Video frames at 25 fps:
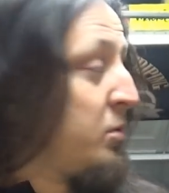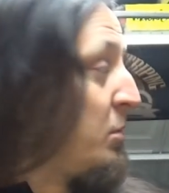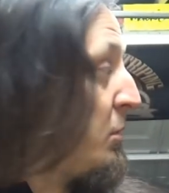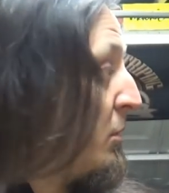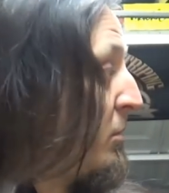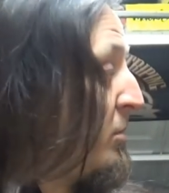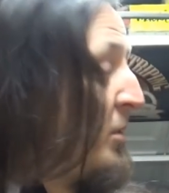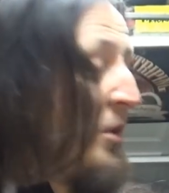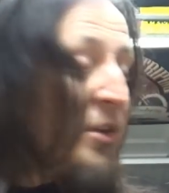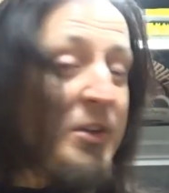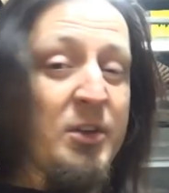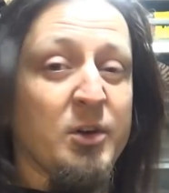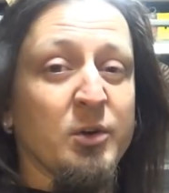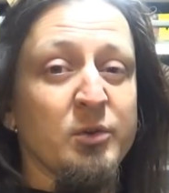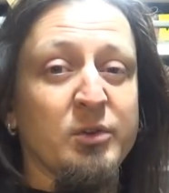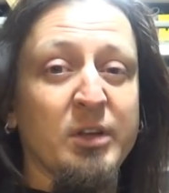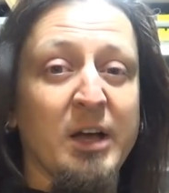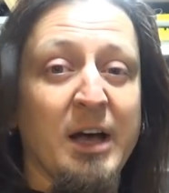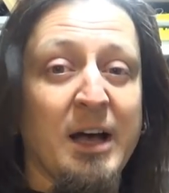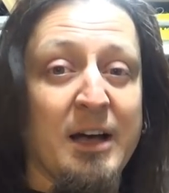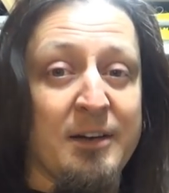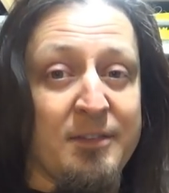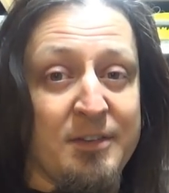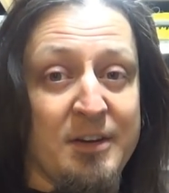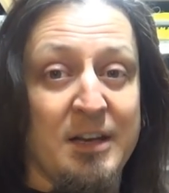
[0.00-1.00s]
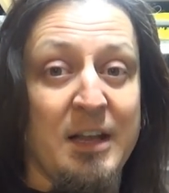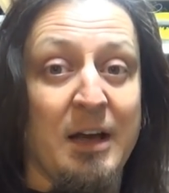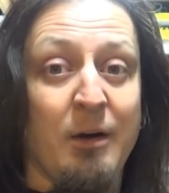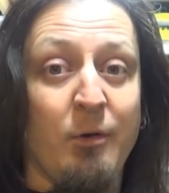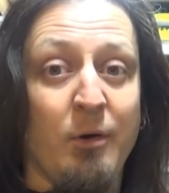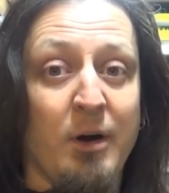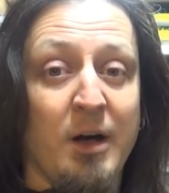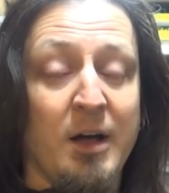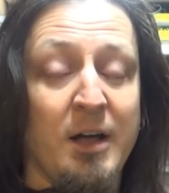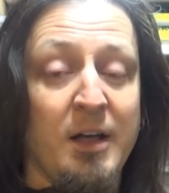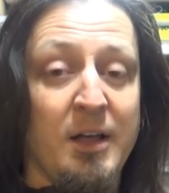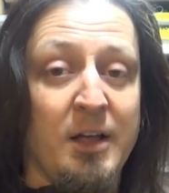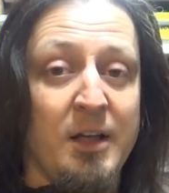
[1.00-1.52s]
probably a good half an
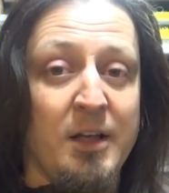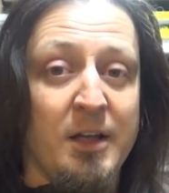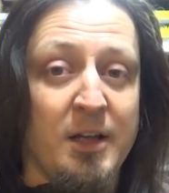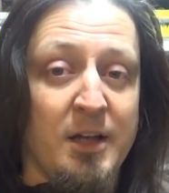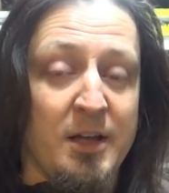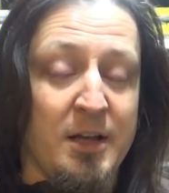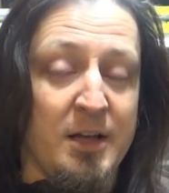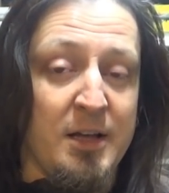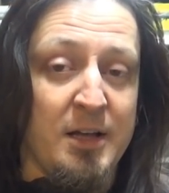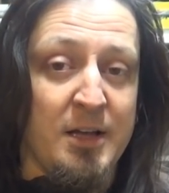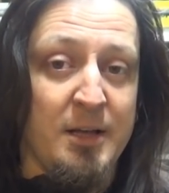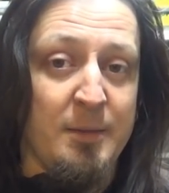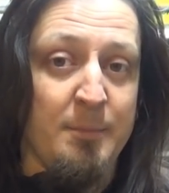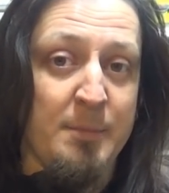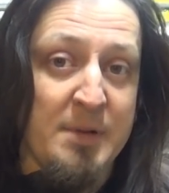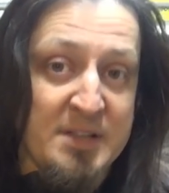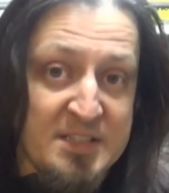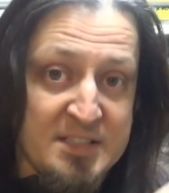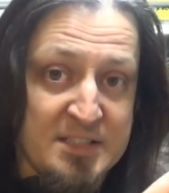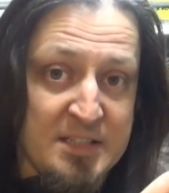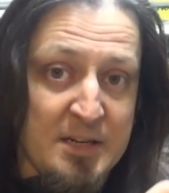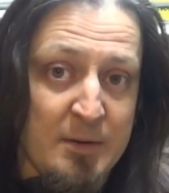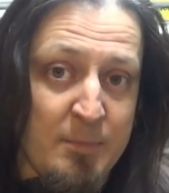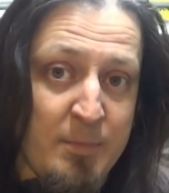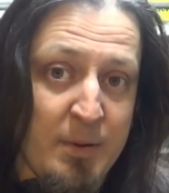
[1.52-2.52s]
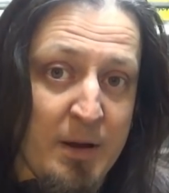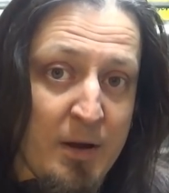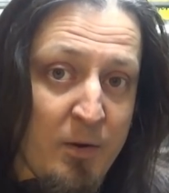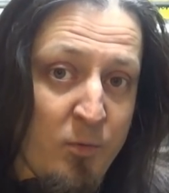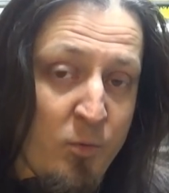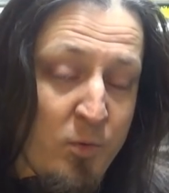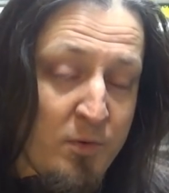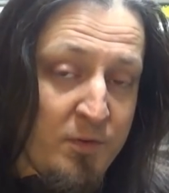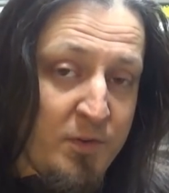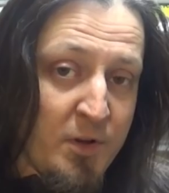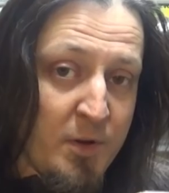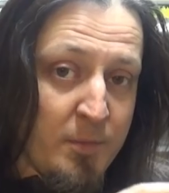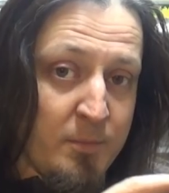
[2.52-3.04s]
hour messing about
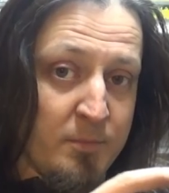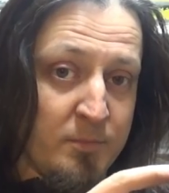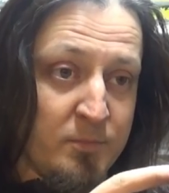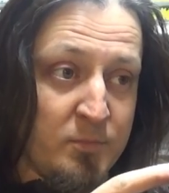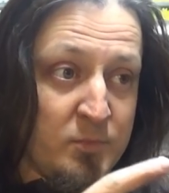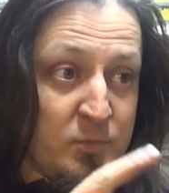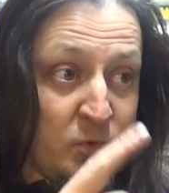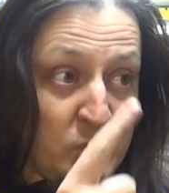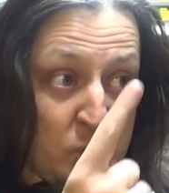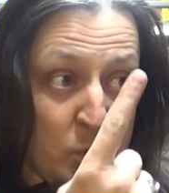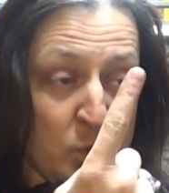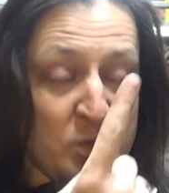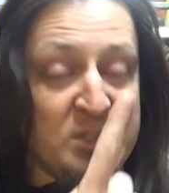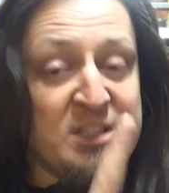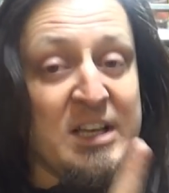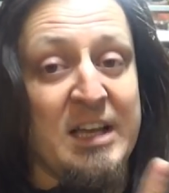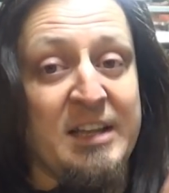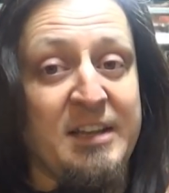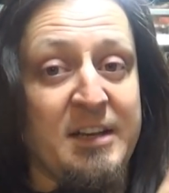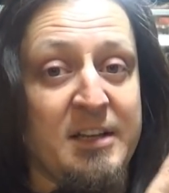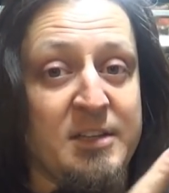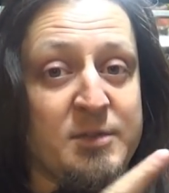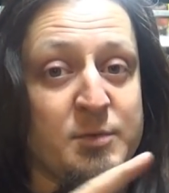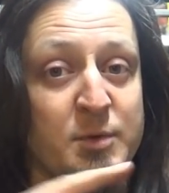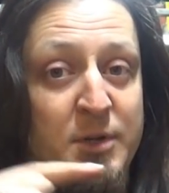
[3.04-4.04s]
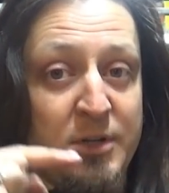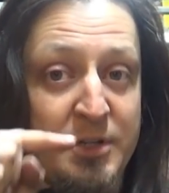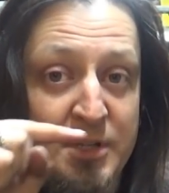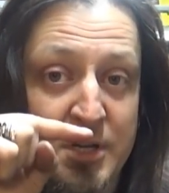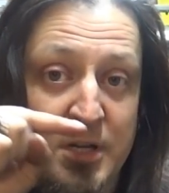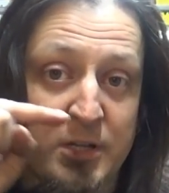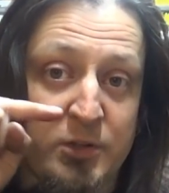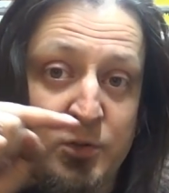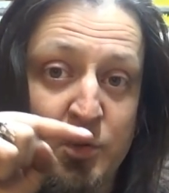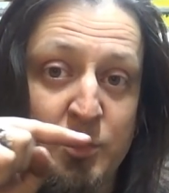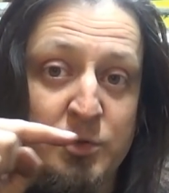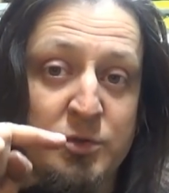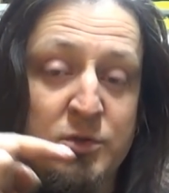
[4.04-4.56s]
with them two settings, really,
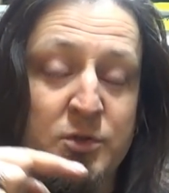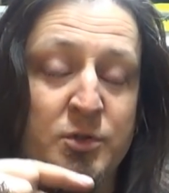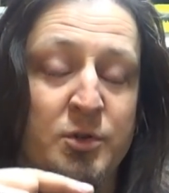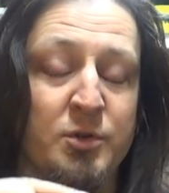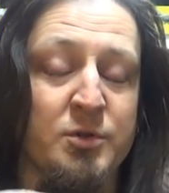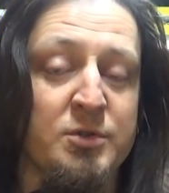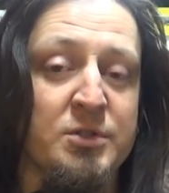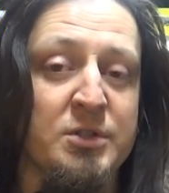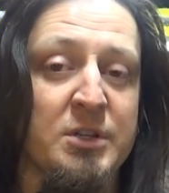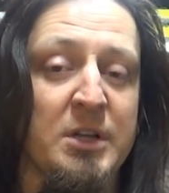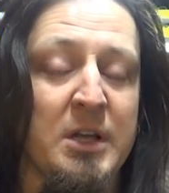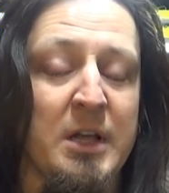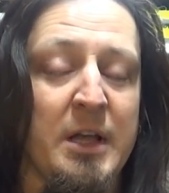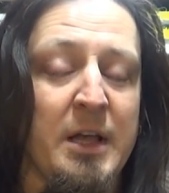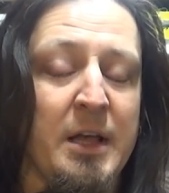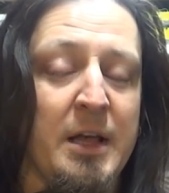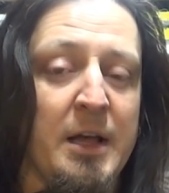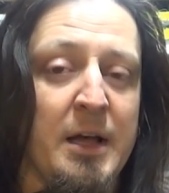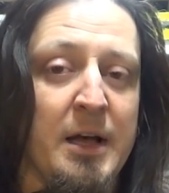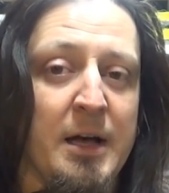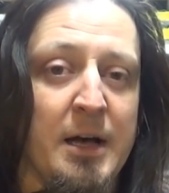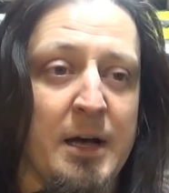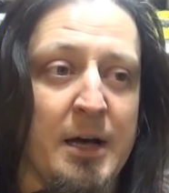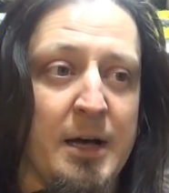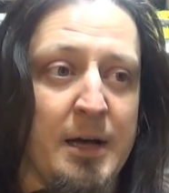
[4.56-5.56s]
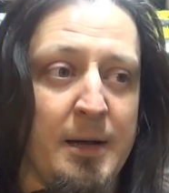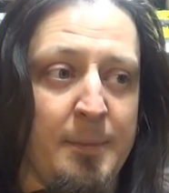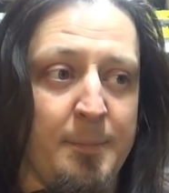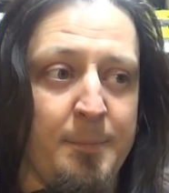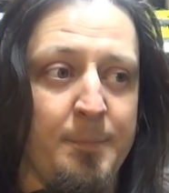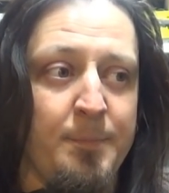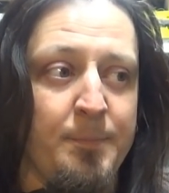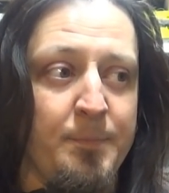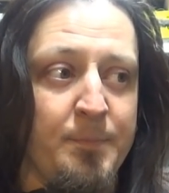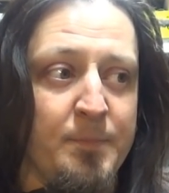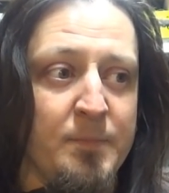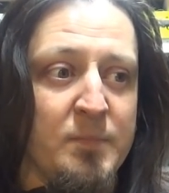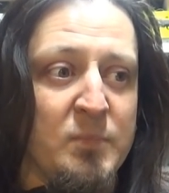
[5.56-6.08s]
two screws,
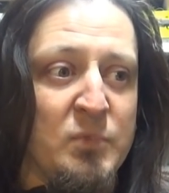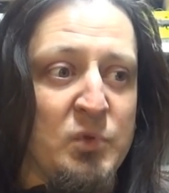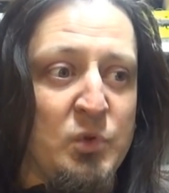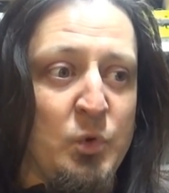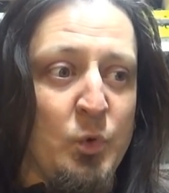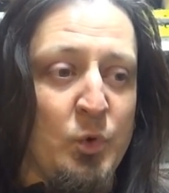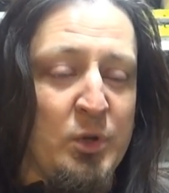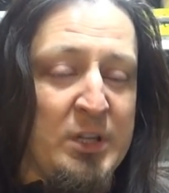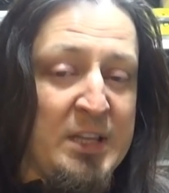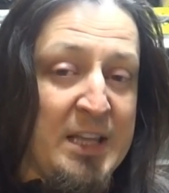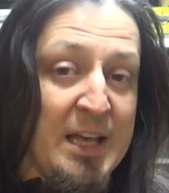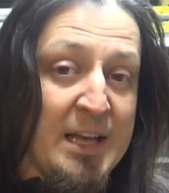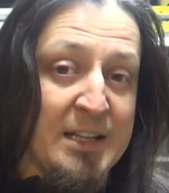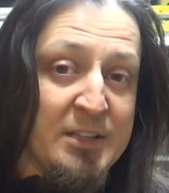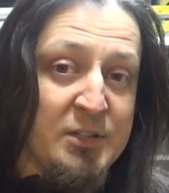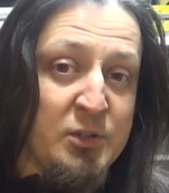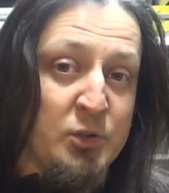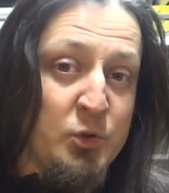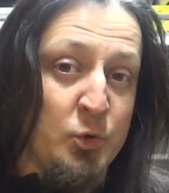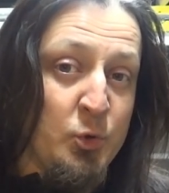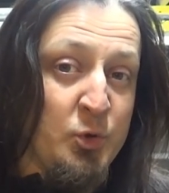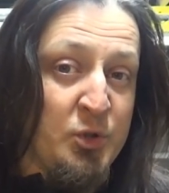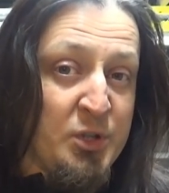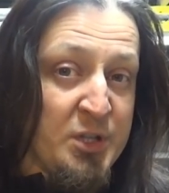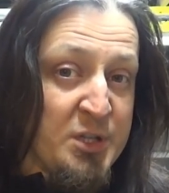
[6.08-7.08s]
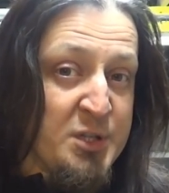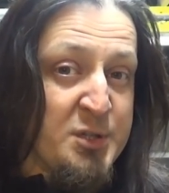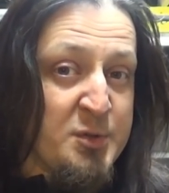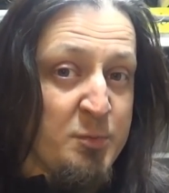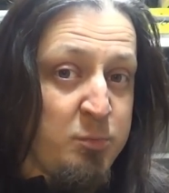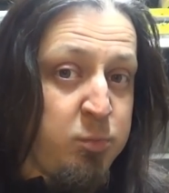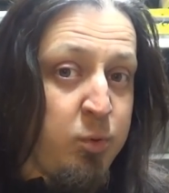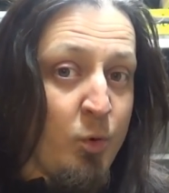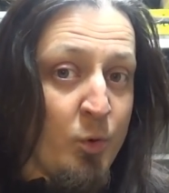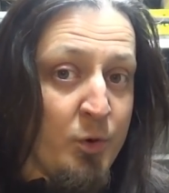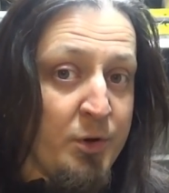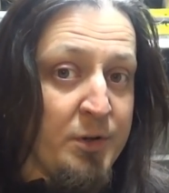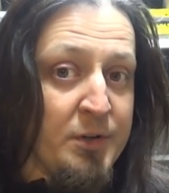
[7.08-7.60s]
to get to this
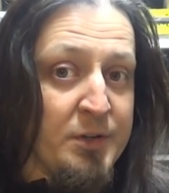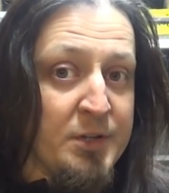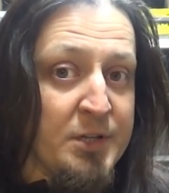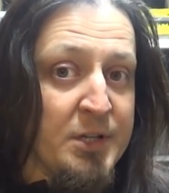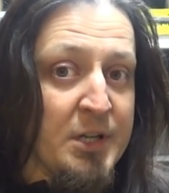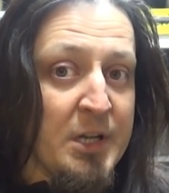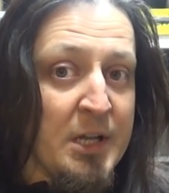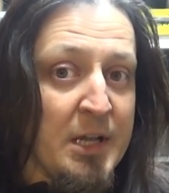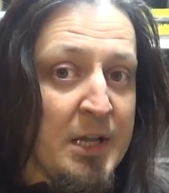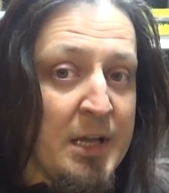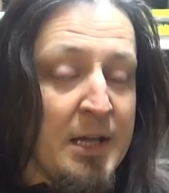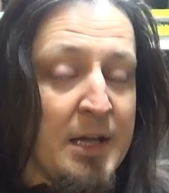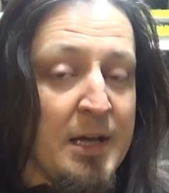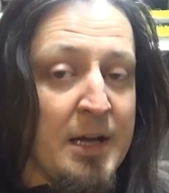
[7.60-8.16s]
point.